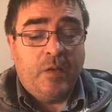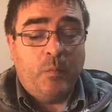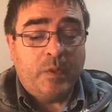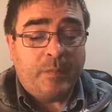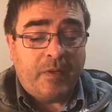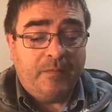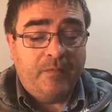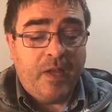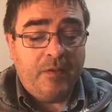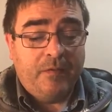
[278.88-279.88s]
It was by
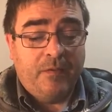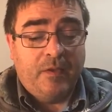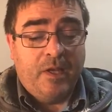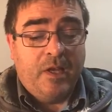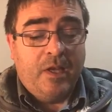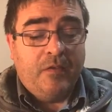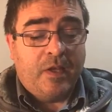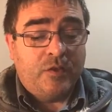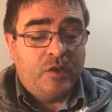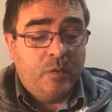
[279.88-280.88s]
faith
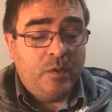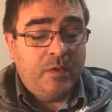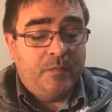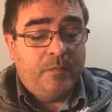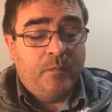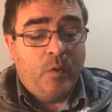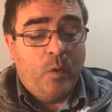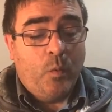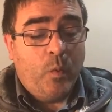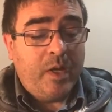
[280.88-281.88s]
that Joseph,
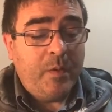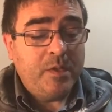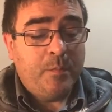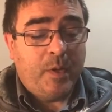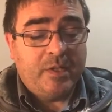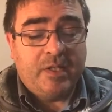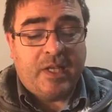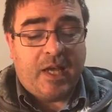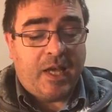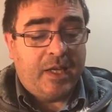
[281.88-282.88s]
when he was about to
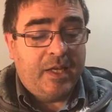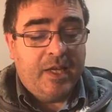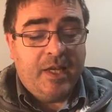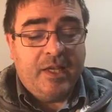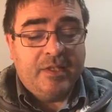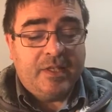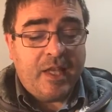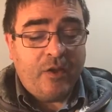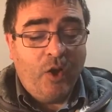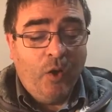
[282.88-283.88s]
die,
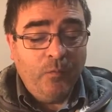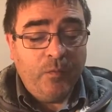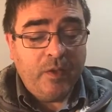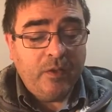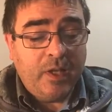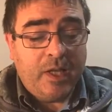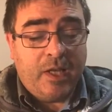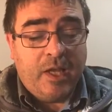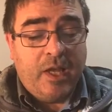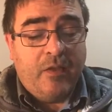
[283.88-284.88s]
said
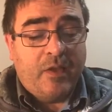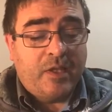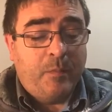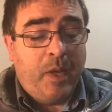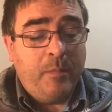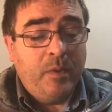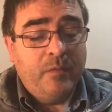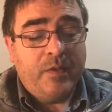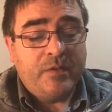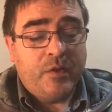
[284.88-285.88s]
confidently that the people
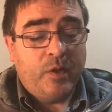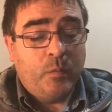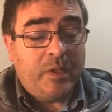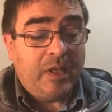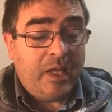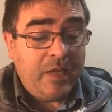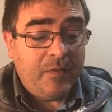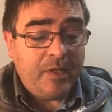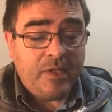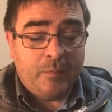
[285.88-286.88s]
of Israel would
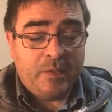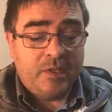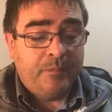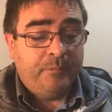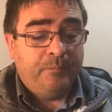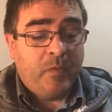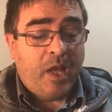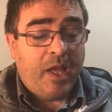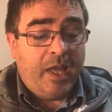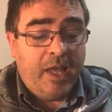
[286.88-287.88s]
leave Egypt.
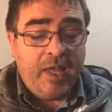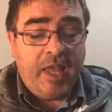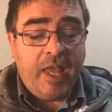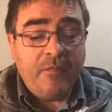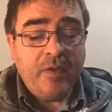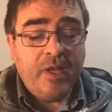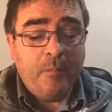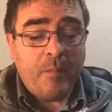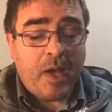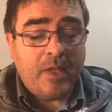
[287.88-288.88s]
He even
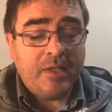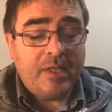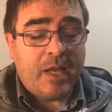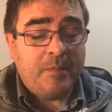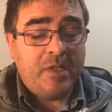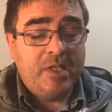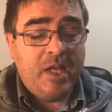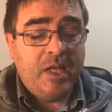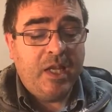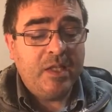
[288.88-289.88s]
commanded them to
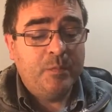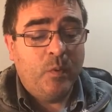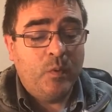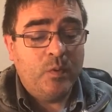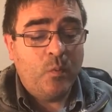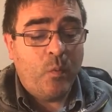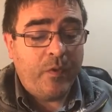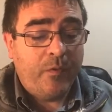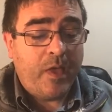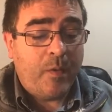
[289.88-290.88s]
take his bones
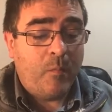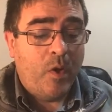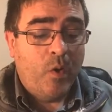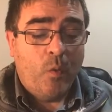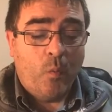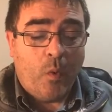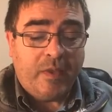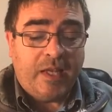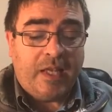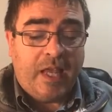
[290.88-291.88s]
with them
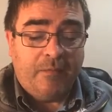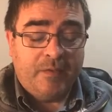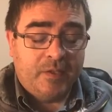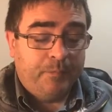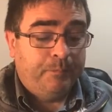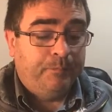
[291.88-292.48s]
when they left.